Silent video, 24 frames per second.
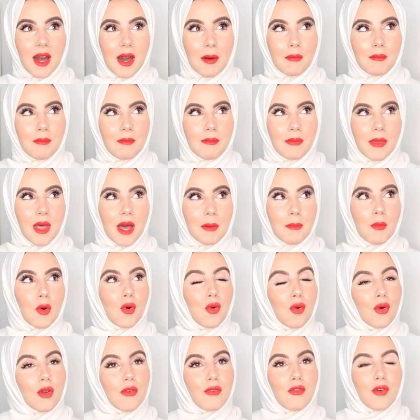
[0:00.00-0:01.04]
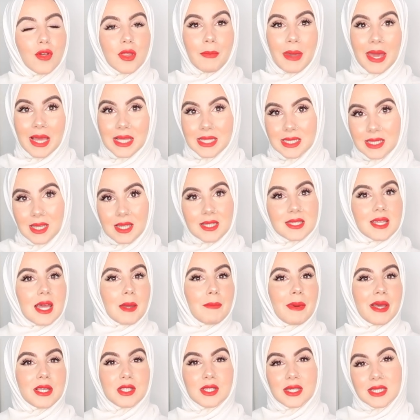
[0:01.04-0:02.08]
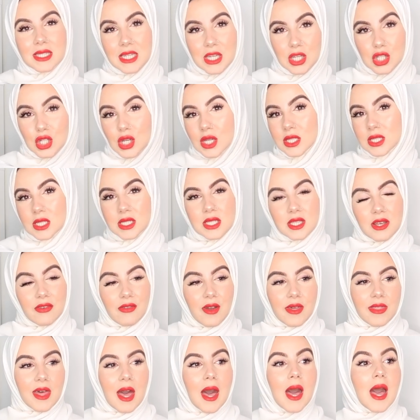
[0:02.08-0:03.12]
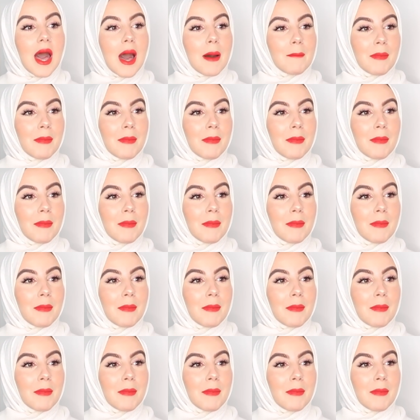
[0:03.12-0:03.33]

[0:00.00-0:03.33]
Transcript: I'm all for the basics, like basic t-shirts and stuff like that,